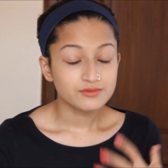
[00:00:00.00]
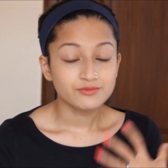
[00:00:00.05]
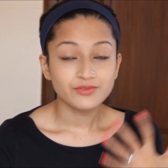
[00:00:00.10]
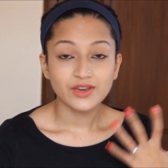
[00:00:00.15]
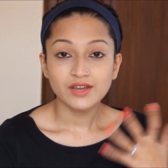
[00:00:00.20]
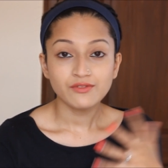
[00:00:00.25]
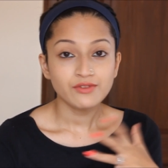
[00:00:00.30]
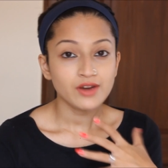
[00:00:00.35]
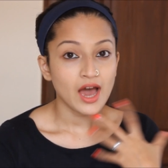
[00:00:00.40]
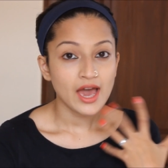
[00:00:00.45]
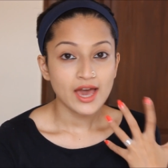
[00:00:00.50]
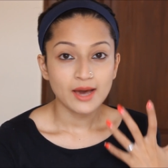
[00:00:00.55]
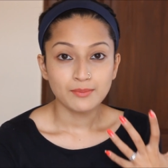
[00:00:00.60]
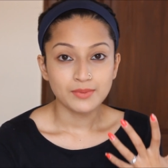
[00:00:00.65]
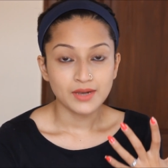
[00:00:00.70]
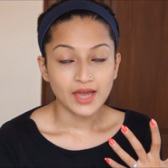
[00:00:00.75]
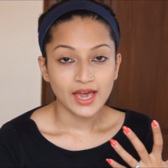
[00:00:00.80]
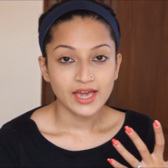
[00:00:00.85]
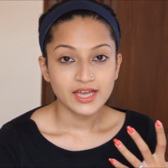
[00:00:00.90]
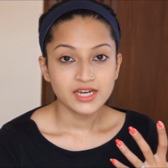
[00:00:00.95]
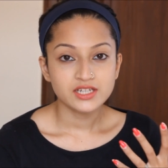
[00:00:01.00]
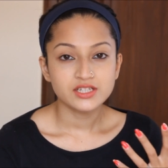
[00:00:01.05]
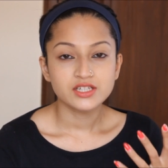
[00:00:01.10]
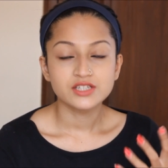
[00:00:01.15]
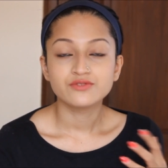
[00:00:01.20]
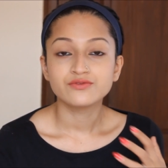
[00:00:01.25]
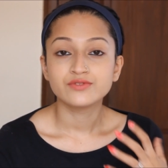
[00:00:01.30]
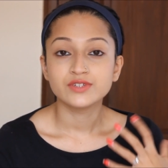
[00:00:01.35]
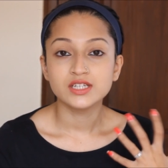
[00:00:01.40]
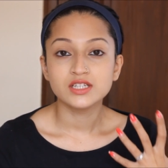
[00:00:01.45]
whenever I apply it,
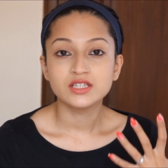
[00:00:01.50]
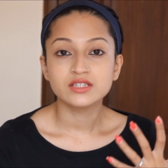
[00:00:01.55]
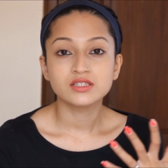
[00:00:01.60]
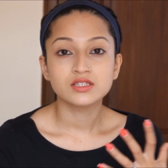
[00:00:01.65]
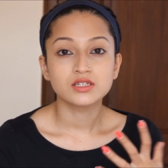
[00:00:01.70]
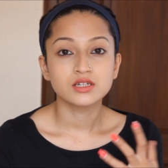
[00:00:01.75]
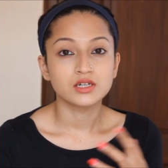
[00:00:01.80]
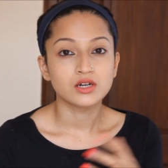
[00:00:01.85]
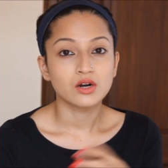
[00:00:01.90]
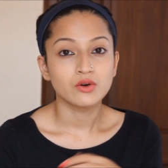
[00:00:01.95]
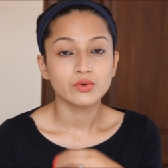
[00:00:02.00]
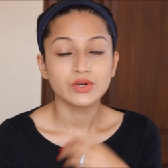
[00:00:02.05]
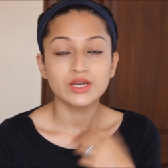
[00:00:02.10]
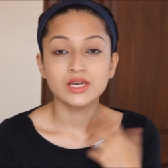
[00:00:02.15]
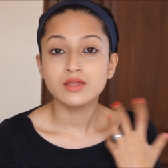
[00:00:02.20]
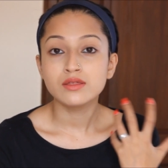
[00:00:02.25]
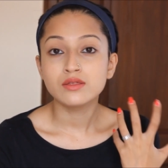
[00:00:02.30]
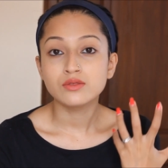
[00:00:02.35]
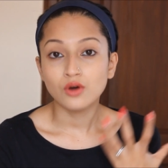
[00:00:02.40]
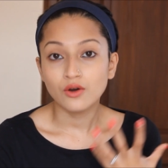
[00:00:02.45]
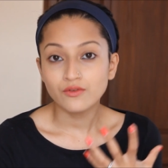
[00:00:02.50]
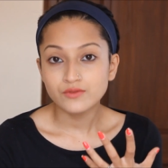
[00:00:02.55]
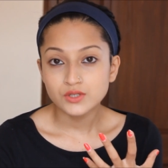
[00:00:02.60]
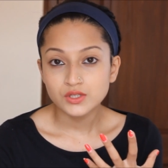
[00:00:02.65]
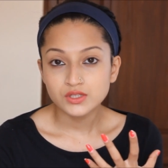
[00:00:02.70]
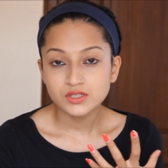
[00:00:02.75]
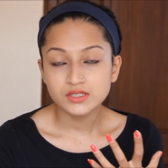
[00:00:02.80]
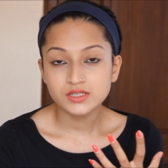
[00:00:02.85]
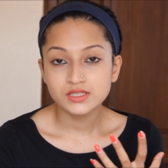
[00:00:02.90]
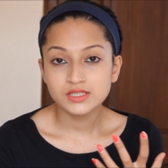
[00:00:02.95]
it feels uh, really
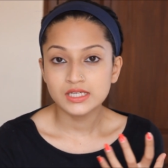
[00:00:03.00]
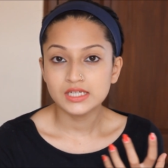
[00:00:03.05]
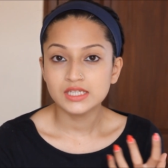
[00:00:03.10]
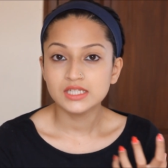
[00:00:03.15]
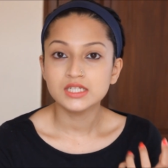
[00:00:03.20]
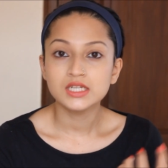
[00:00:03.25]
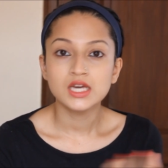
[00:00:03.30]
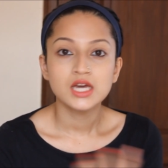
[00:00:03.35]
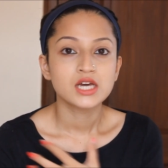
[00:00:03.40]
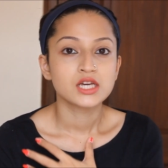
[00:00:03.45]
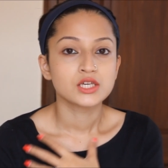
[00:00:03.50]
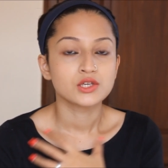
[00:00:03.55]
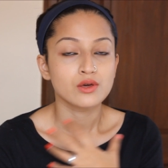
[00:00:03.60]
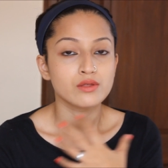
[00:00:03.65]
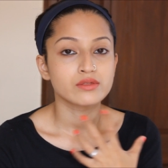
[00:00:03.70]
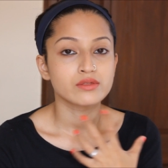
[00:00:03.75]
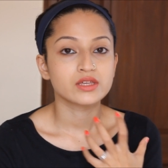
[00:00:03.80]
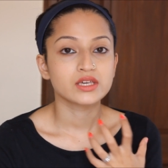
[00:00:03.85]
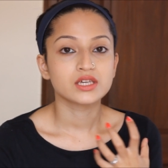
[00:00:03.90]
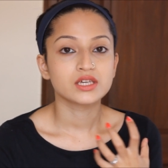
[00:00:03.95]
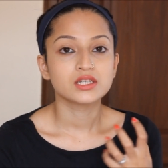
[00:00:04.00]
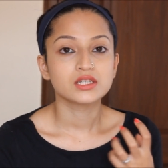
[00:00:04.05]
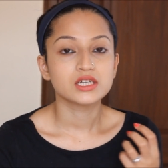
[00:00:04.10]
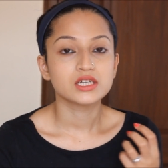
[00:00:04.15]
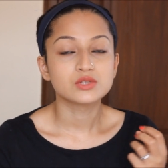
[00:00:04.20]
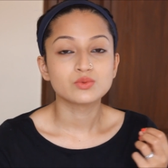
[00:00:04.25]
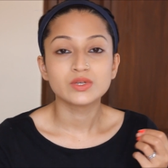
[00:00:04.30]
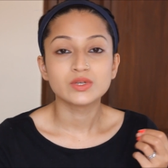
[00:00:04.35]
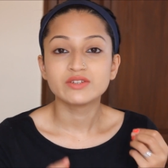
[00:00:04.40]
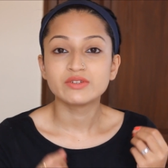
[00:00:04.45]
soft on the skin. Your skin,
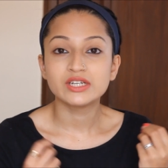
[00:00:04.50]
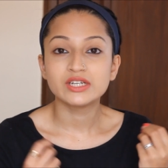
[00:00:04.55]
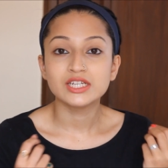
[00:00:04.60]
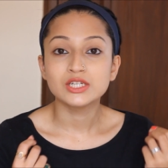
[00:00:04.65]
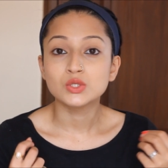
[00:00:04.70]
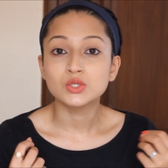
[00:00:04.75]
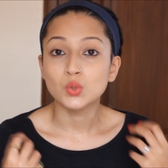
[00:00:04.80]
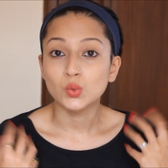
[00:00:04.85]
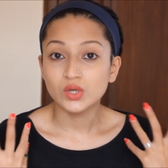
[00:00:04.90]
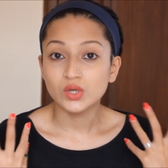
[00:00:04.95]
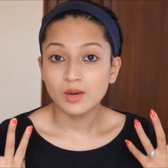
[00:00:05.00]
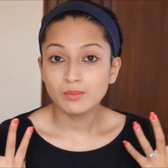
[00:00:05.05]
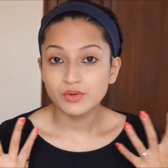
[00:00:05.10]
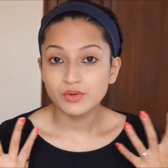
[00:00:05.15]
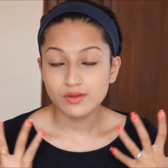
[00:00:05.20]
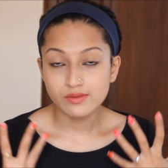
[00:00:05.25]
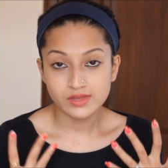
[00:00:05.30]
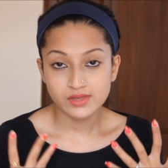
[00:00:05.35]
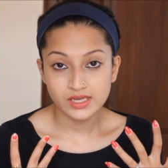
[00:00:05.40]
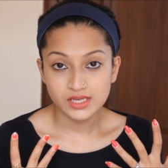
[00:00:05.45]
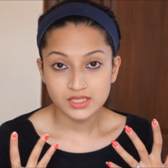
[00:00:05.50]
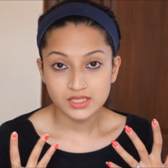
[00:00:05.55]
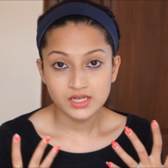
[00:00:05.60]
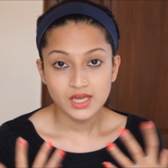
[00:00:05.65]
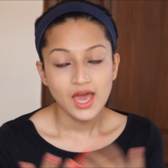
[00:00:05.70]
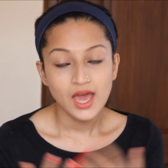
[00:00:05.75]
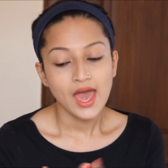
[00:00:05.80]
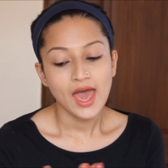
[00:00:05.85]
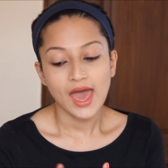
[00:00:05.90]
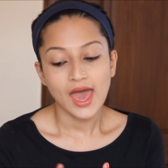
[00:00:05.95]
it will really tone up your
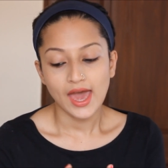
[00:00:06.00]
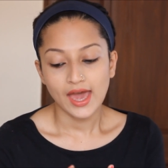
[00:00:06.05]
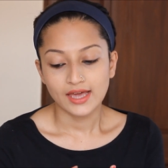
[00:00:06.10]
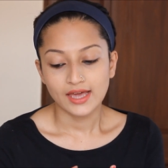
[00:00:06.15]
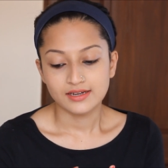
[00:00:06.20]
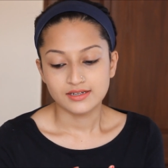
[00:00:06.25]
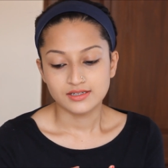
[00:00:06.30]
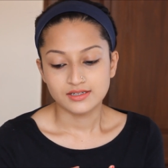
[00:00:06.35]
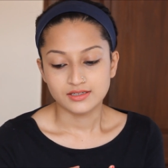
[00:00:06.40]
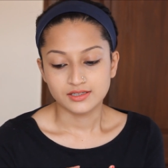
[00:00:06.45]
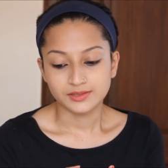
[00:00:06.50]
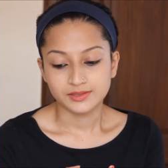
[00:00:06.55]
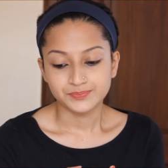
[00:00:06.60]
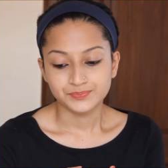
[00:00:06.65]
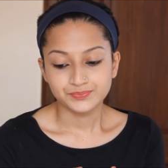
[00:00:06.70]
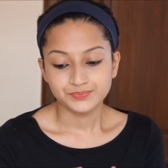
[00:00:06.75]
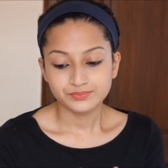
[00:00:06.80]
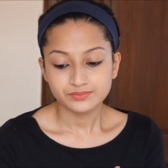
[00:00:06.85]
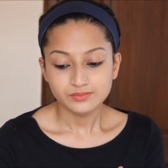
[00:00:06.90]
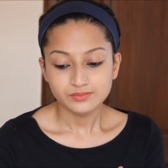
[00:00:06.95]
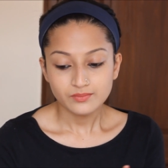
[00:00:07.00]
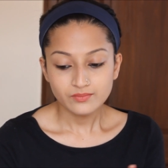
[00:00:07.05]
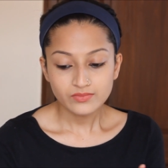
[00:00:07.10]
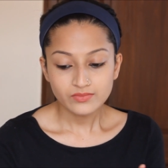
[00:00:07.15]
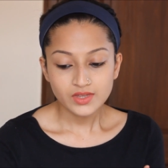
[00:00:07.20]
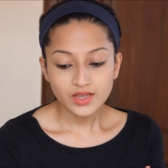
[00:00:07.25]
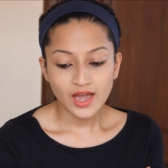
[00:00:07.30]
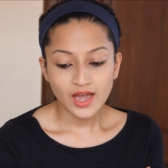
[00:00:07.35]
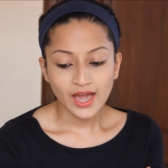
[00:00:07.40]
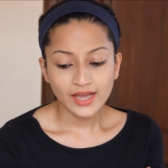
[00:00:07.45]
skin and uh,
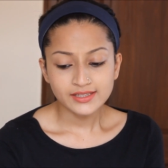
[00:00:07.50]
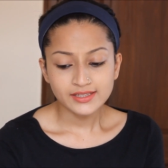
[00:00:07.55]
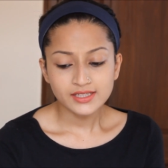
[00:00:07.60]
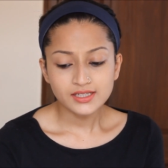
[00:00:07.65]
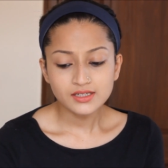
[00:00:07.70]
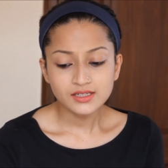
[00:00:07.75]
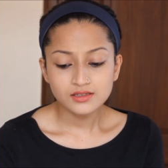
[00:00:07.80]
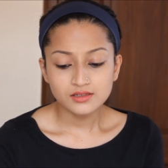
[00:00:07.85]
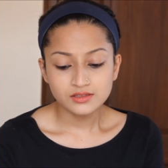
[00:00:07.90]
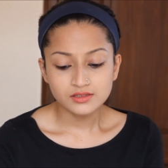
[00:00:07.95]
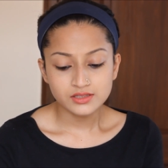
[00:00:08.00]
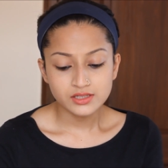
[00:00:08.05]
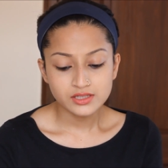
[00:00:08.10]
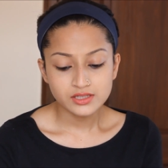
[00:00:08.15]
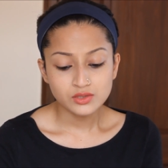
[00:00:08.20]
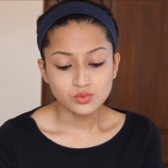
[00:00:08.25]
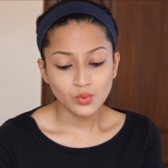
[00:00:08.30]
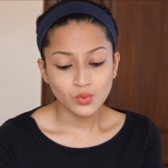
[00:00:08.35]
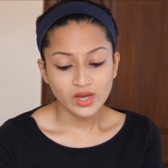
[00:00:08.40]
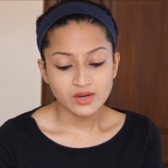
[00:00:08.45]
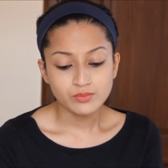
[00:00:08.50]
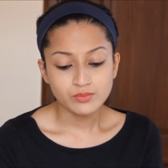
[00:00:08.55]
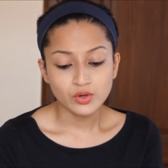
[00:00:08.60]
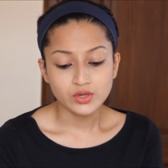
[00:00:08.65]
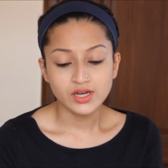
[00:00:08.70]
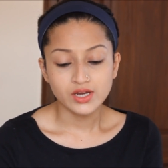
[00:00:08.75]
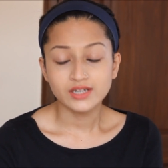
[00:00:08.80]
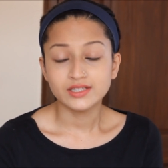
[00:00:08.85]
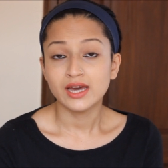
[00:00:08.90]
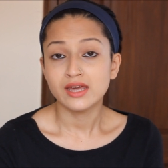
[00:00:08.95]
I think uh, this is one
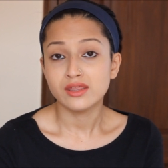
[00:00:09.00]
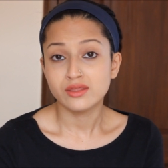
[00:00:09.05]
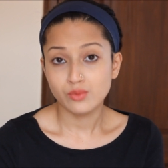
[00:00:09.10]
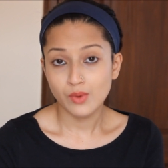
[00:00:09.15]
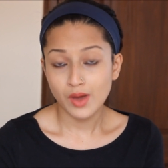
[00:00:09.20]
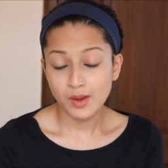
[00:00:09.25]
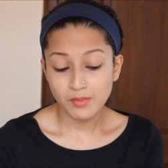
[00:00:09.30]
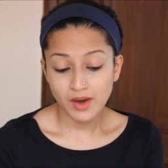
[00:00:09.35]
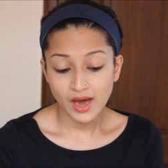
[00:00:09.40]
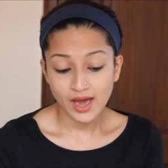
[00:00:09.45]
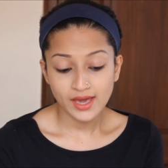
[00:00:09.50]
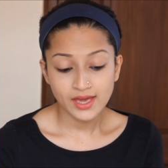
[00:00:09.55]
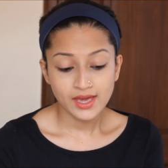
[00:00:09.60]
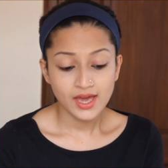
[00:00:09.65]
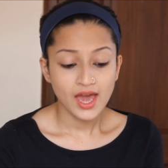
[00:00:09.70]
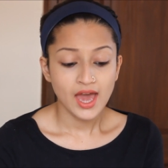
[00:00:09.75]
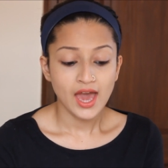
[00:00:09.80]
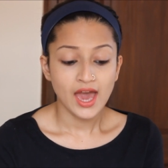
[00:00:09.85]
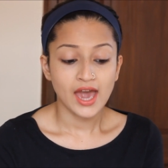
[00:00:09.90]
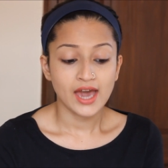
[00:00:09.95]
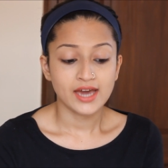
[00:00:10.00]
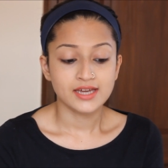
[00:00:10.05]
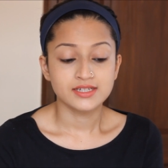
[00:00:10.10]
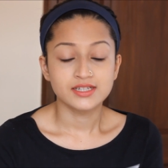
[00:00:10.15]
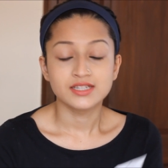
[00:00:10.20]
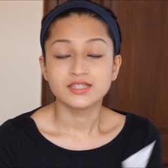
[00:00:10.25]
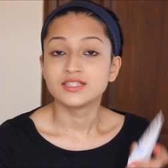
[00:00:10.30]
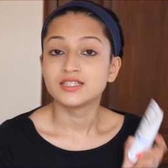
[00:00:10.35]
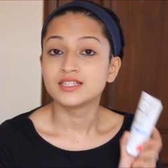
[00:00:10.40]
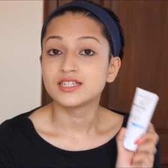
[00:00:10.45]
product I swear by
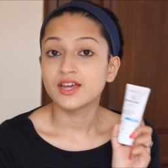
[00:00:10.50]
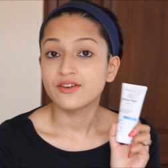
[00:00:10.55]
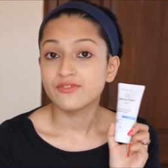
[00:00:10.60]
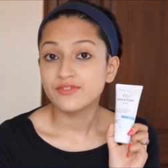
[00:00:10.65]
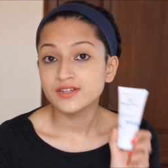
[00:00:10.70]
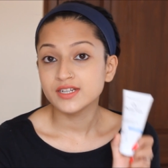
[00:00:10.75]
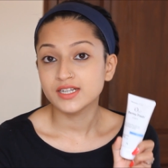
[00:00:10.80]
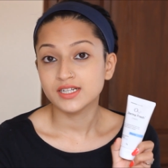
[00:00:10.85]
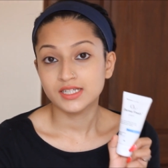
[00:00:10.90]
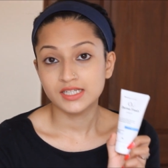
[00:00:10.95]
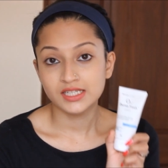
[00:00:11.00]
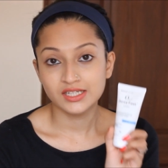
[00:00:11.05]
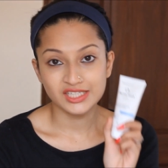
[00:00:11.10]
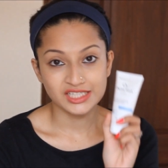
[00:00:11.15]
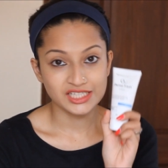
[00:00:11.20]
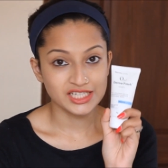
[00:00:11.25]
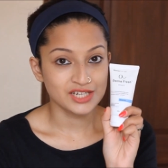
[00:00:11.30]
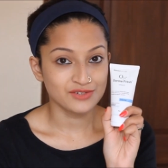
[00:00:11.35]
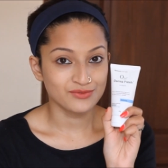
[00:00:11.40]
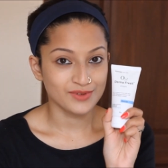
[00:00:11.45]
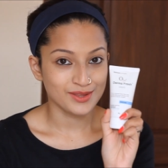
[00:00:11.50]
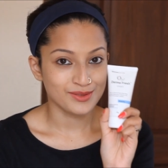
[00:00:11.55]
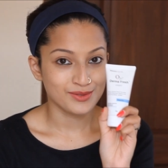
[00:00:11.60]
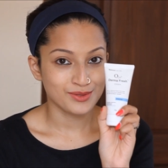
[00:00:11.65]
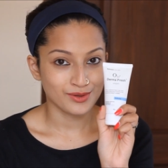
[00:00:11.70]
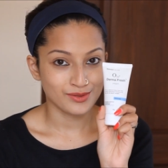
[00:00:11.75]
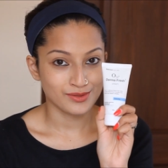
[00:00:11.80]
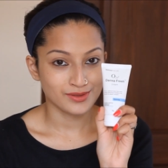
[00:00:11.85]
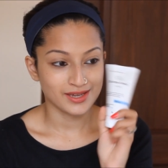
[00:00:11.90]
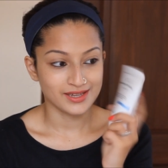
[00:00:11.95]
and it definitely
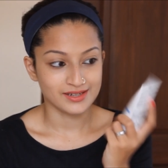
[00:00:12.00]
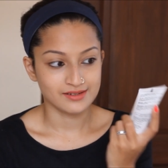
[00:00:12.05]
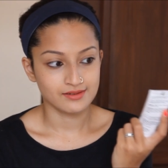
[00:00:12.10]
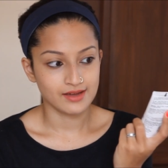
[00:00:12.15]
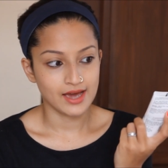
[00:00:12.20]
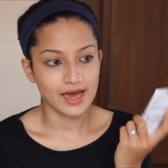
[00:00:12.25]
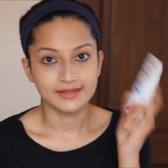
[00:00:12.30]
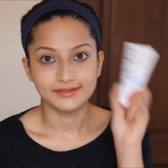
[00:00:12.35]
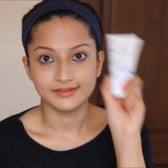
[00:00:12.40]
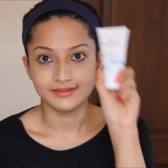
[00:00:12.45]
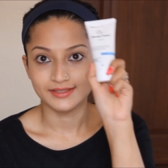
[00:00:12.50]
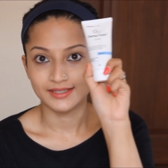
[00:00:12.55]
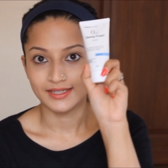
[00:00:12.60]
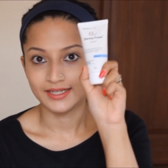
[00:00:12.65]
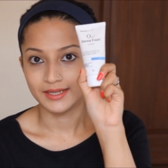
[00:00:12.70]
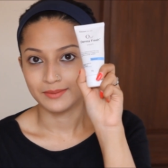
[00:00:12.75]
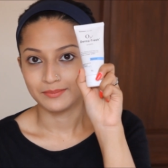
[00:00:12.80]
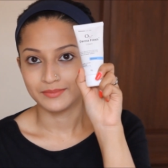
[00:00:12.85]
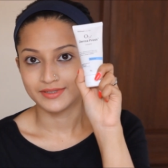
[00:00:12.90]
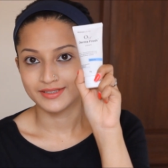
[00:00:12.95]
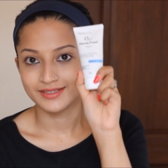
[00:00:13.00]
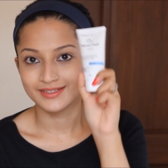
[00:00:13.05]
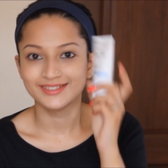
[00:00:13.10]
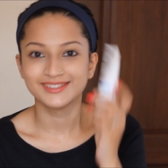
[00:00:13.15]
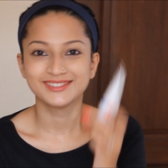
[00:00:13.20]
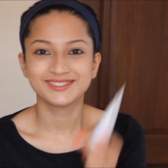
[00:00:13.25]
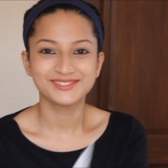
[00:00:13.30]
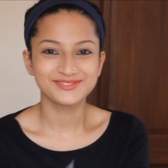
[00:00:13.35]
reinvents your skin as it claims